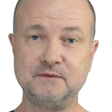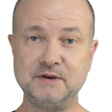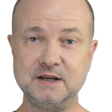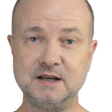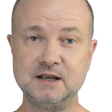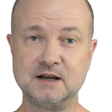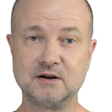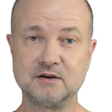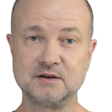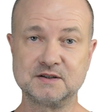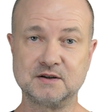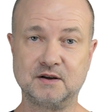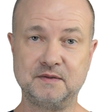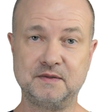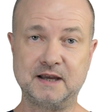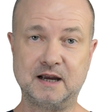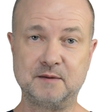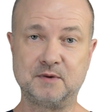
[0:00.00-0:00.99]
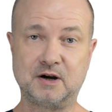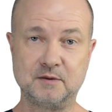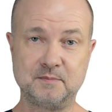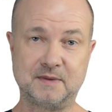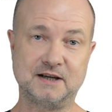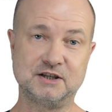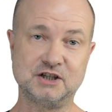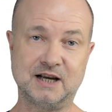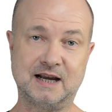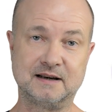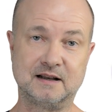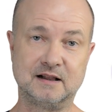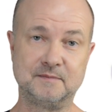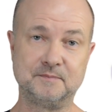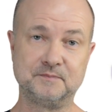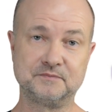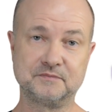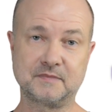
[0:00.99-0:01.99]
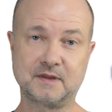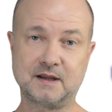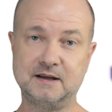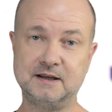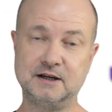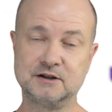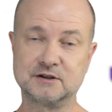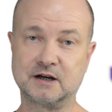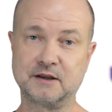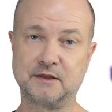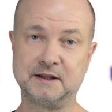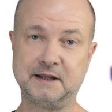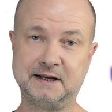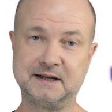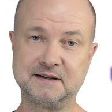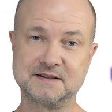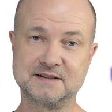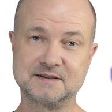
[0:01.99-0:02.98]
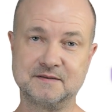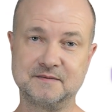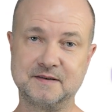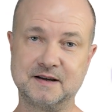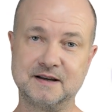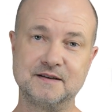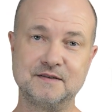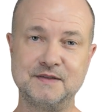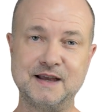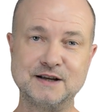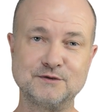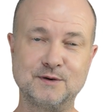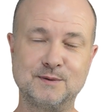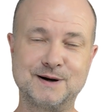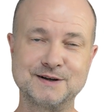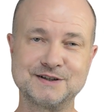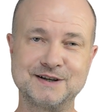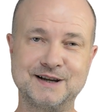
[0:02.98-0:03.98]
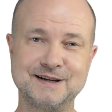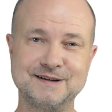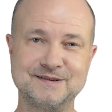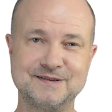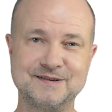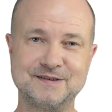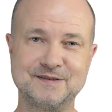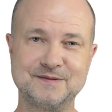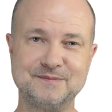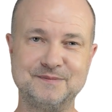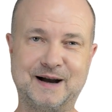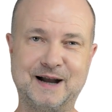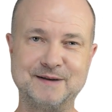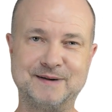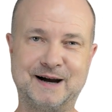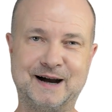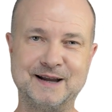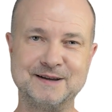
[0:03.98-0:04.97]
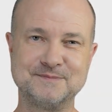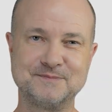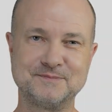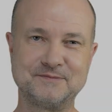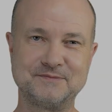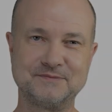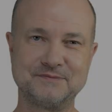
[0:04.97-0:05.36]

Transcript: videos on them on my channel. Here are the links. Thanks for watching. Bye-bye.